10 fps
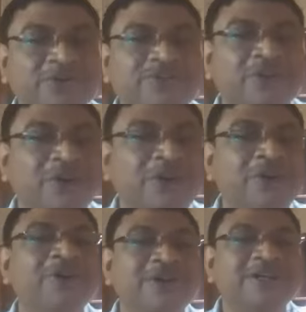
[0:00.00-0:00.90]
So,
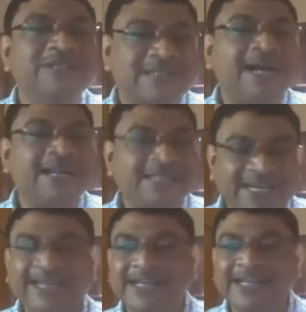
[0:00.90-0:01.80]
starch
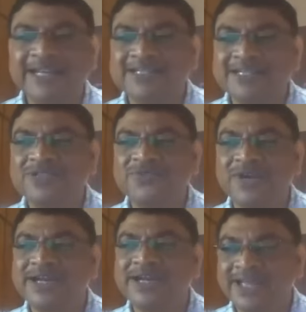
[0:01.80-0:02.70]
iodine test is
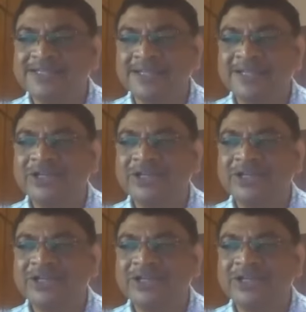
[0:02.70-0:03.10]
one test.